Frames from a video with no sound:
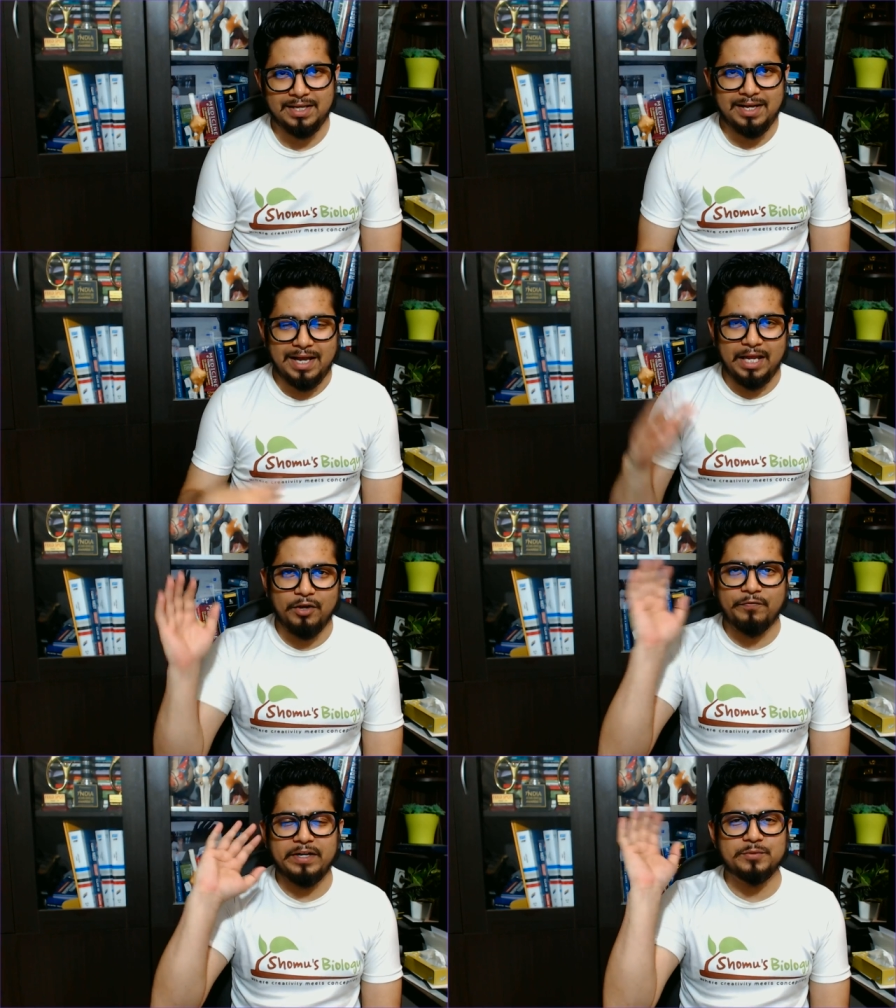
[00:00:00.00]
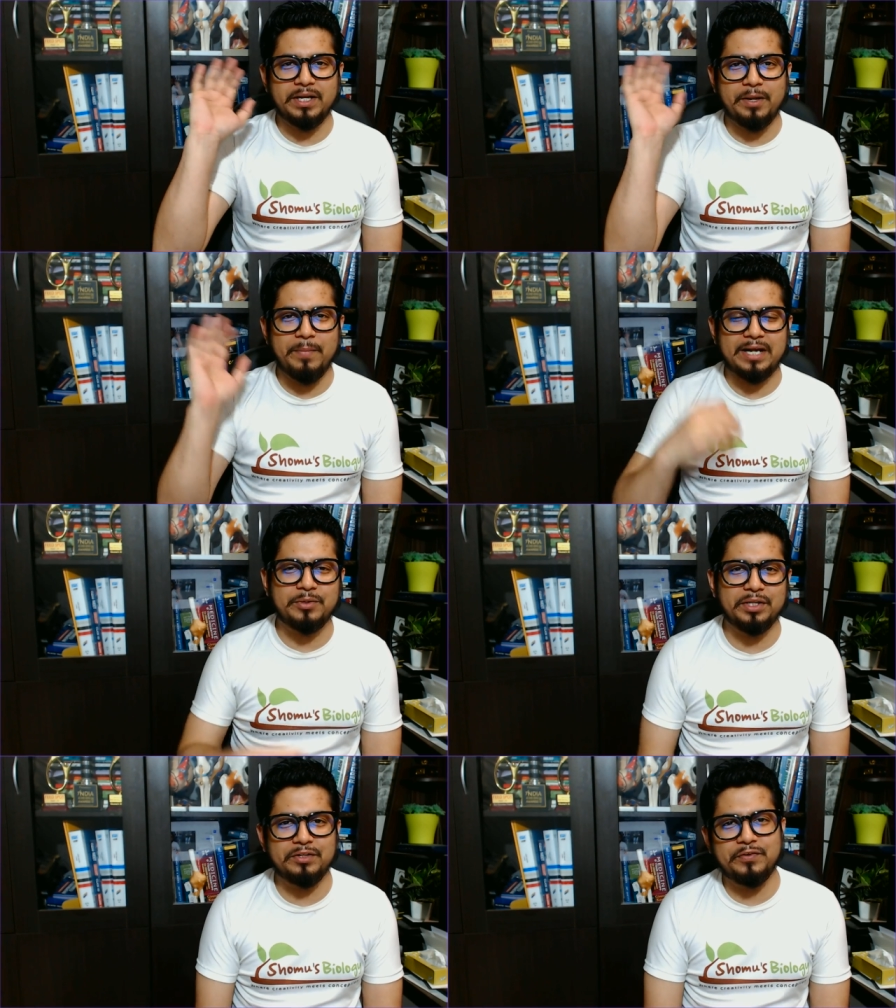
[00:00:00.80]
Hello friends, welcome back to
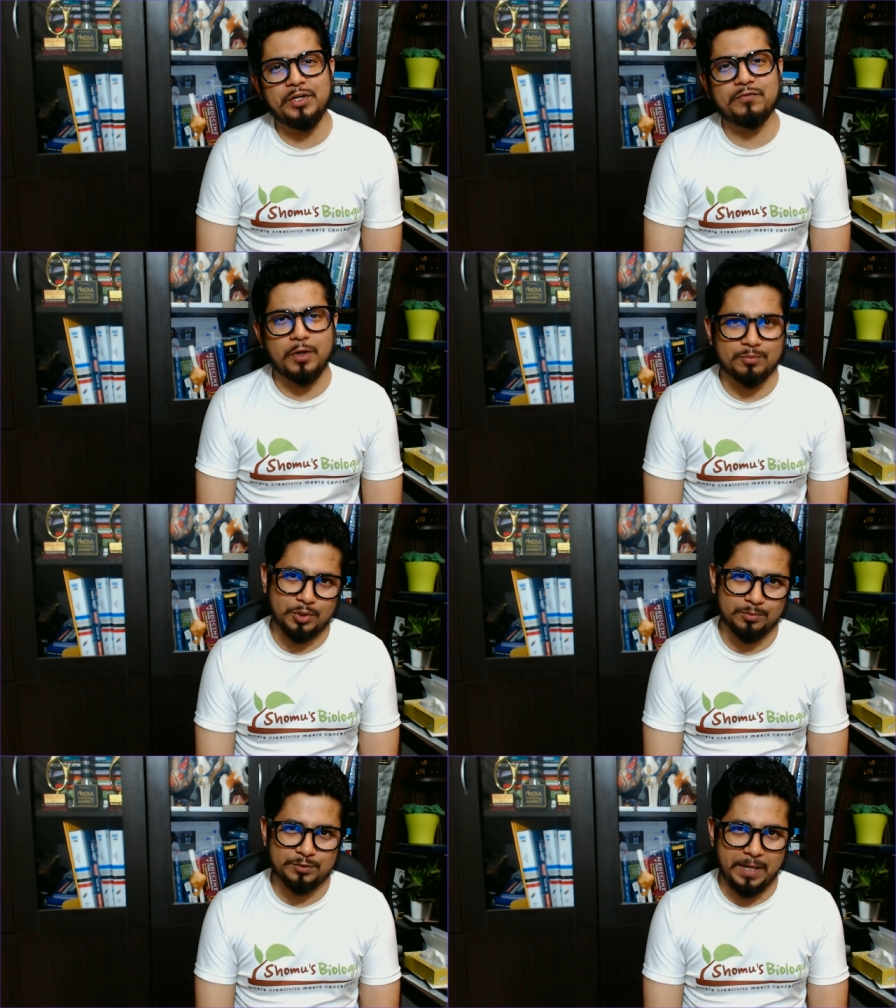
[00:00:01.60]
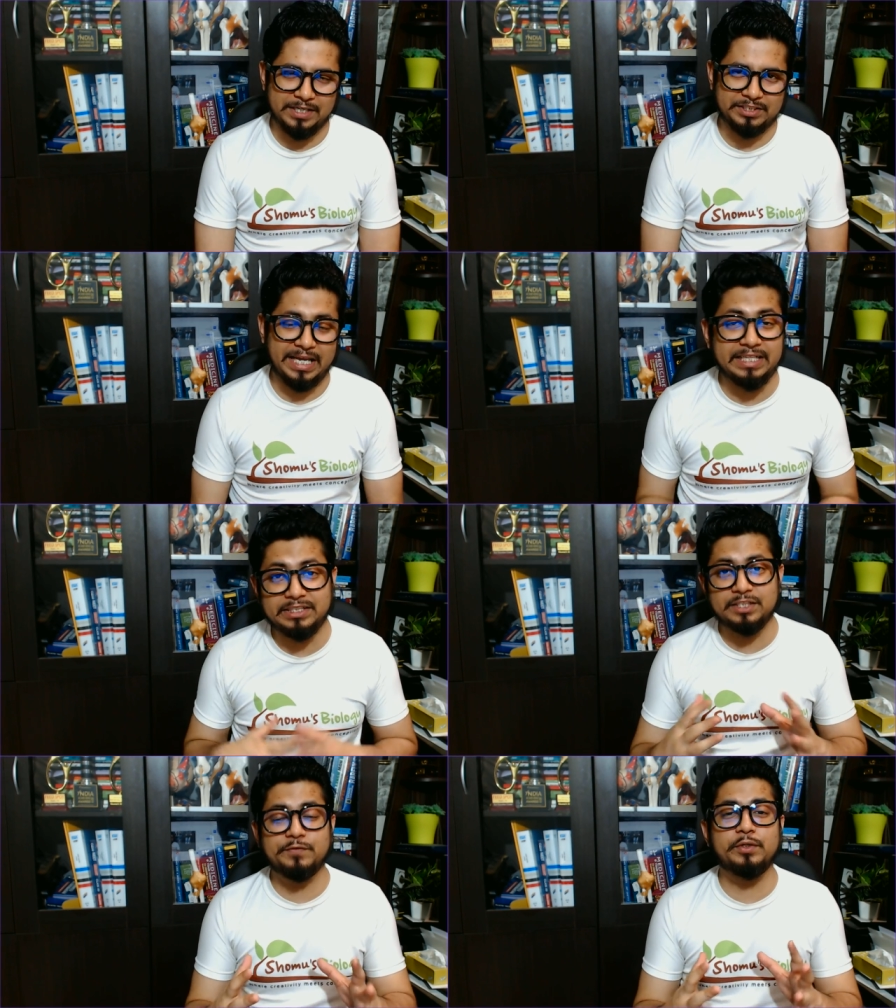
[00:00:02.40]
another video from Shomu's Biology, and in this
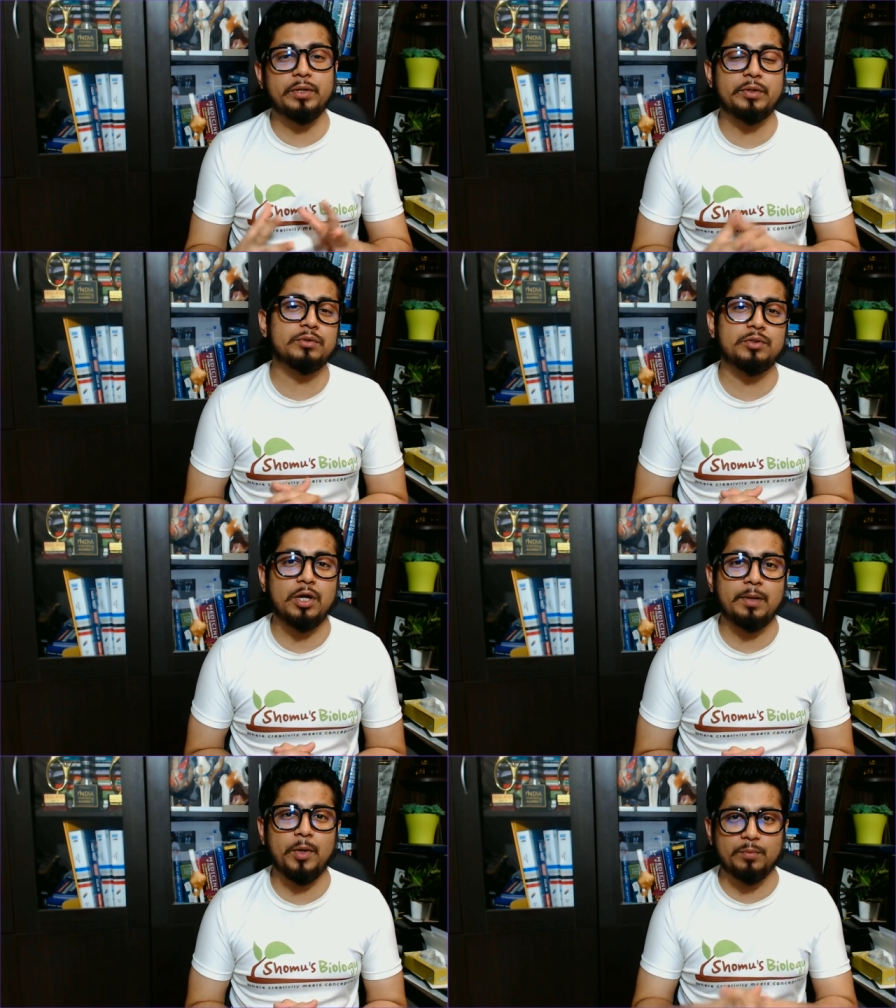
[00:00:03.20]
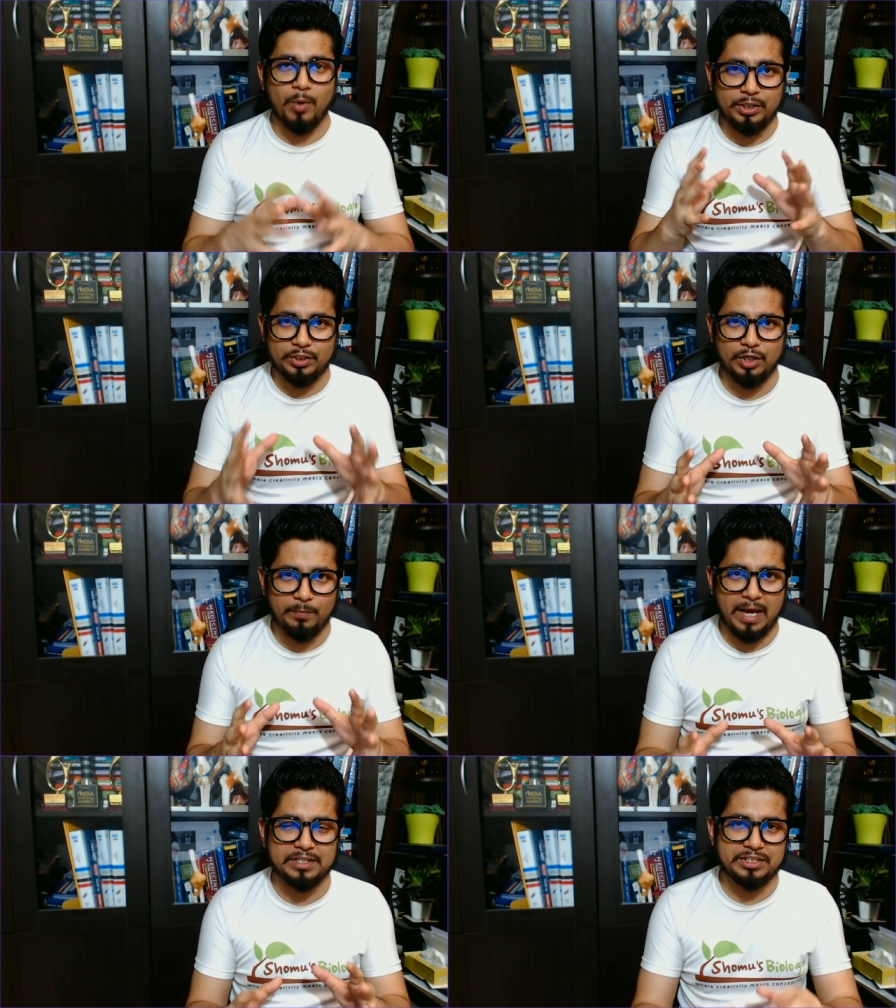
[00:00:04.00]
video we're going to talk about molecular
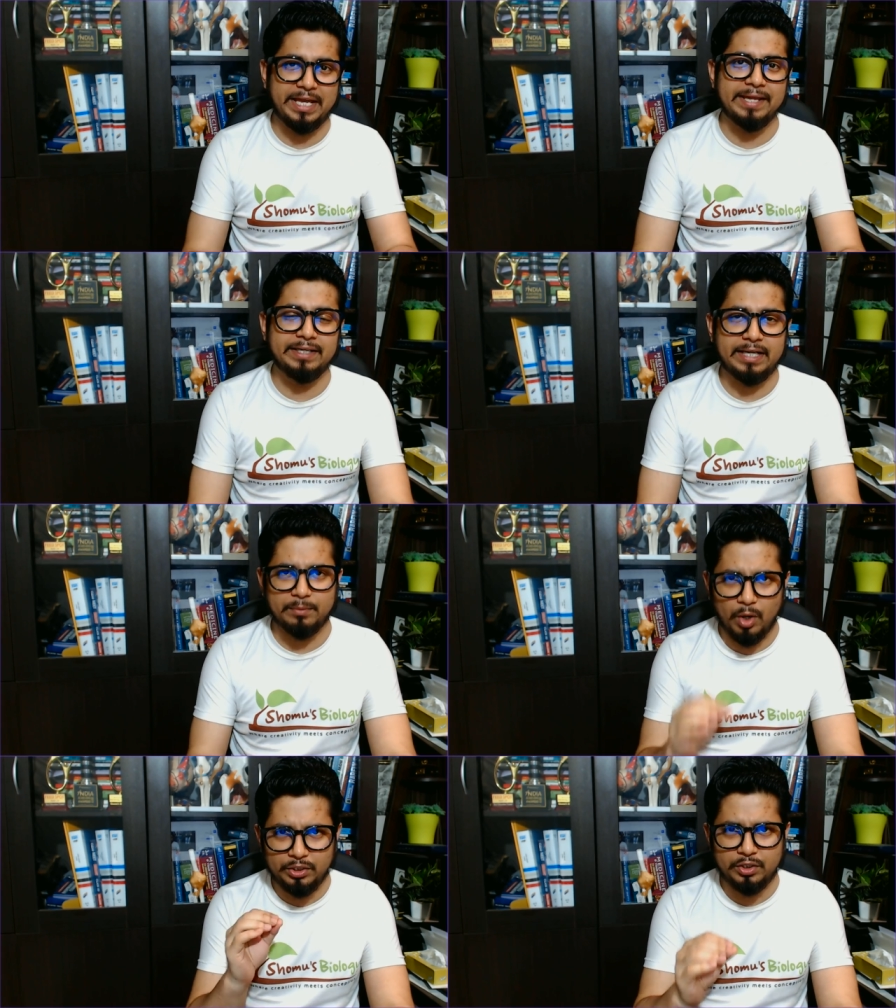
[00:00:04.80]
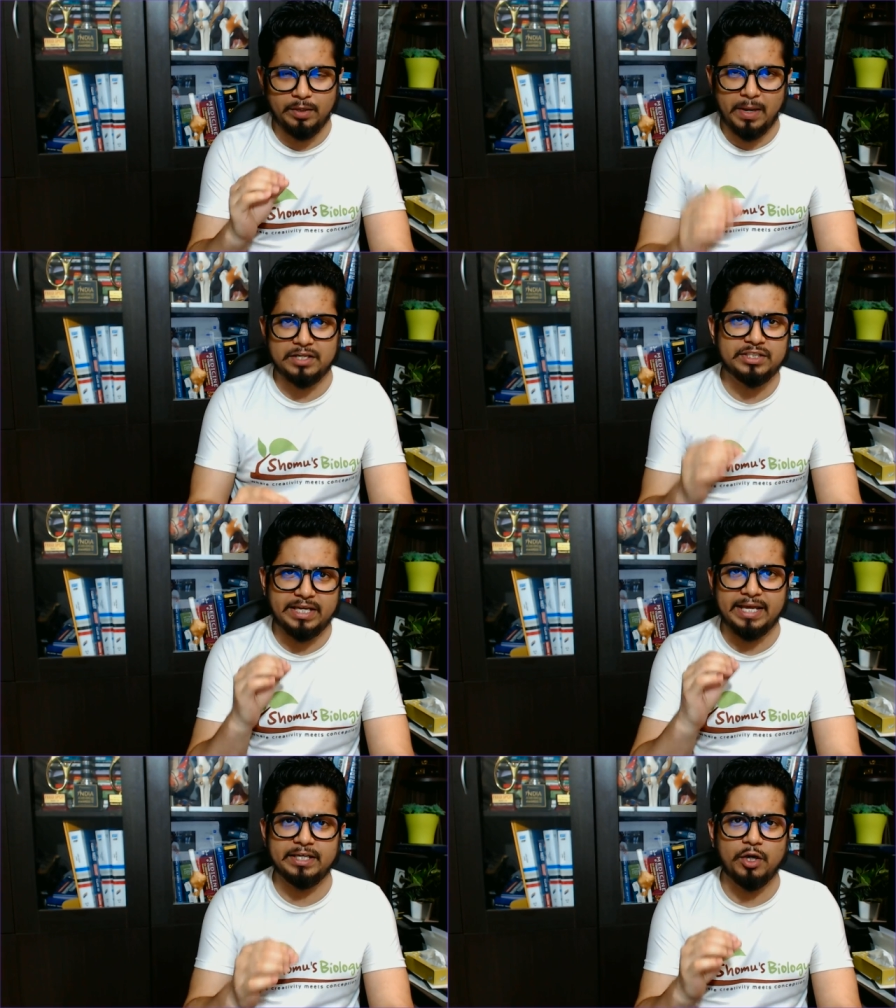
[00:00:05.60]
biology career and molecular biology
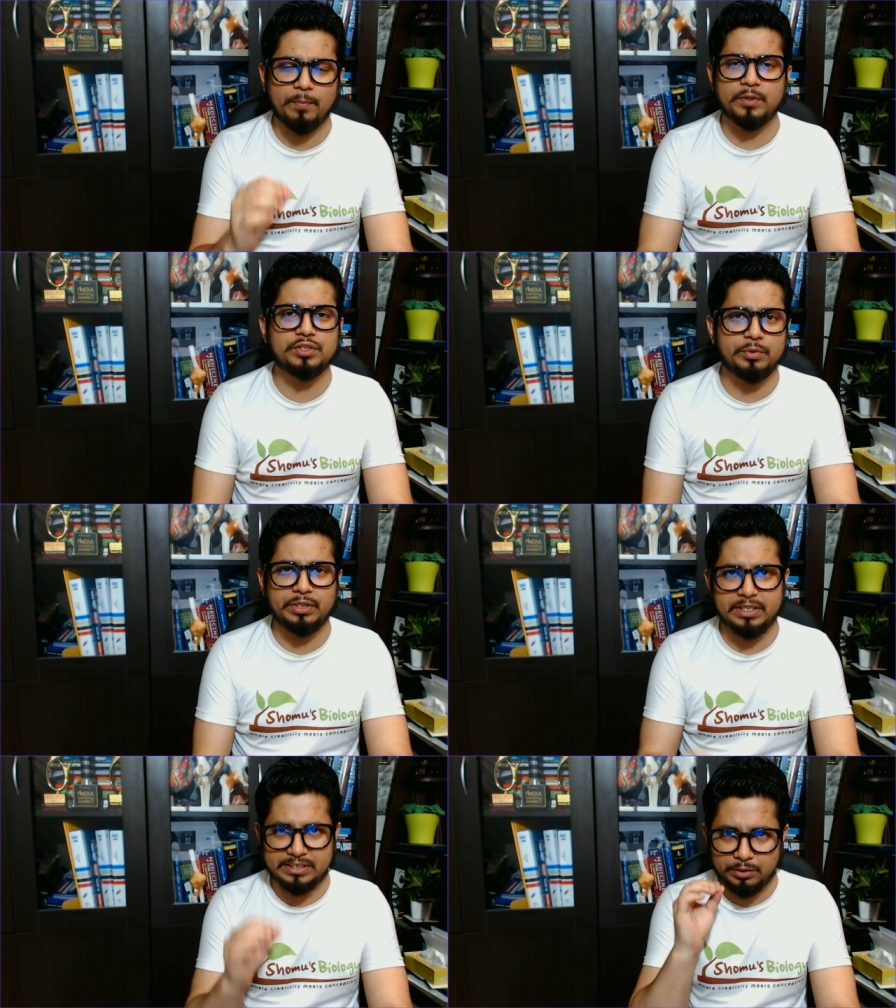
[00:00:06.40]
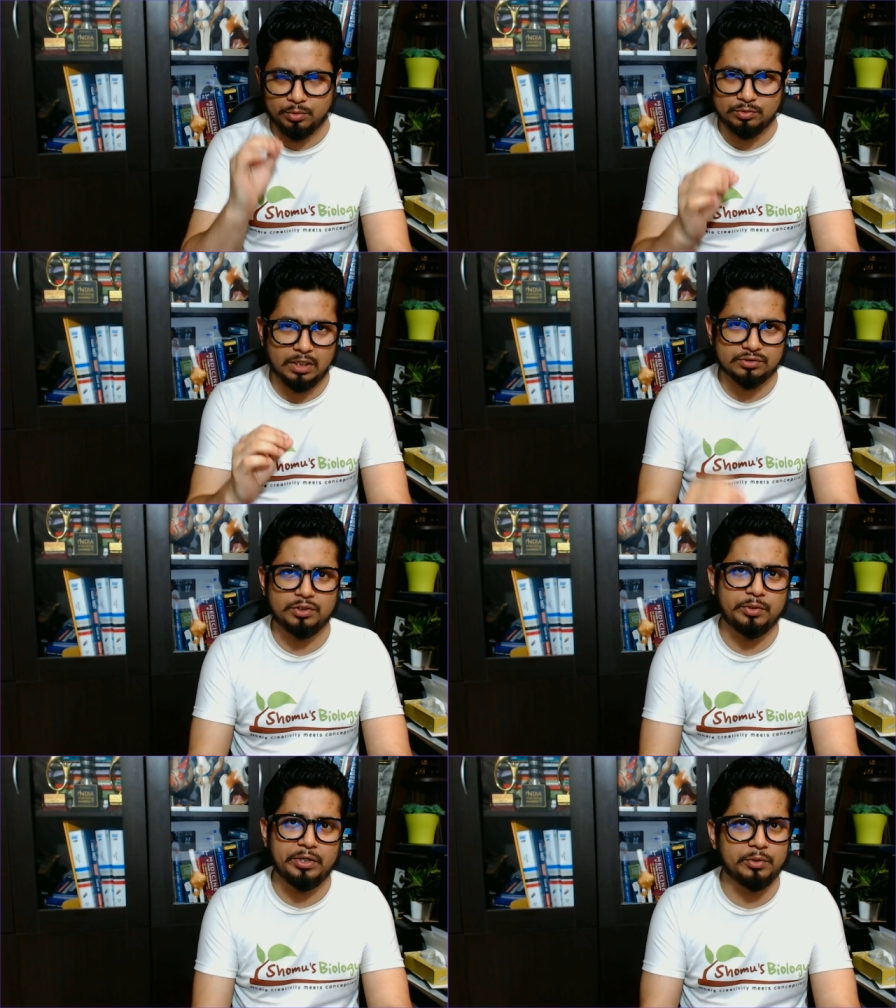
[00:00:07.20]
career opportunities in
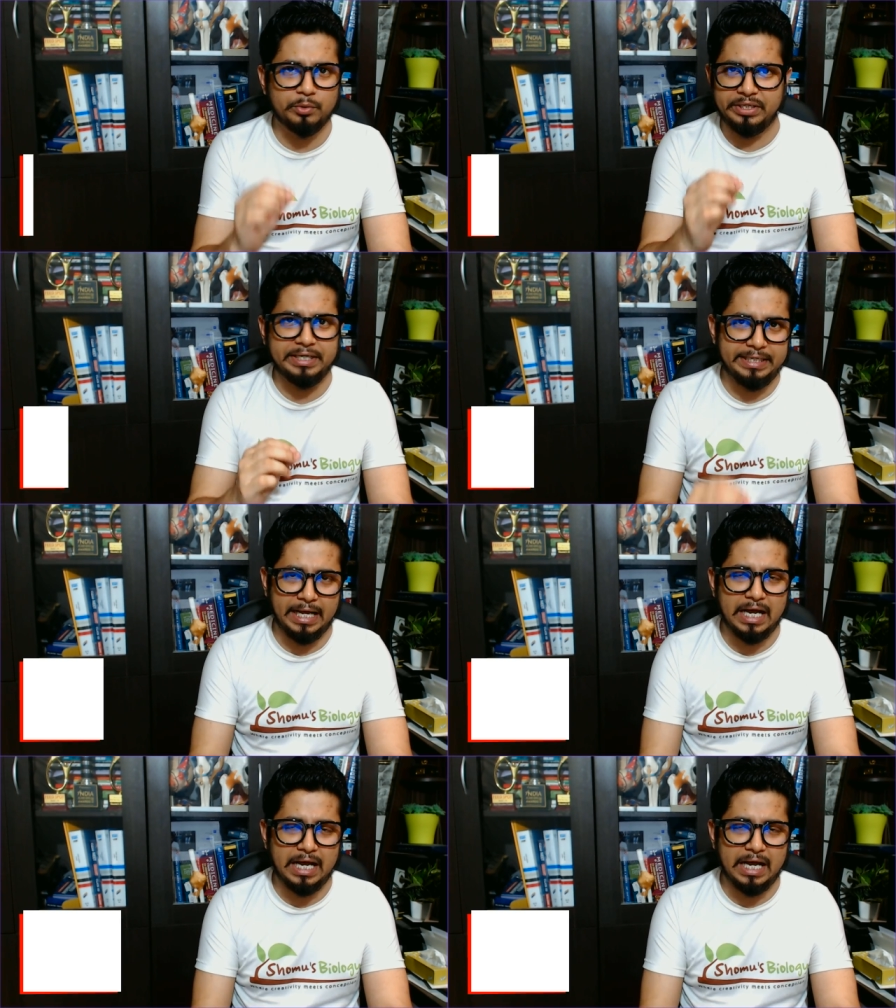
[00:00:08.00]
2022 in India.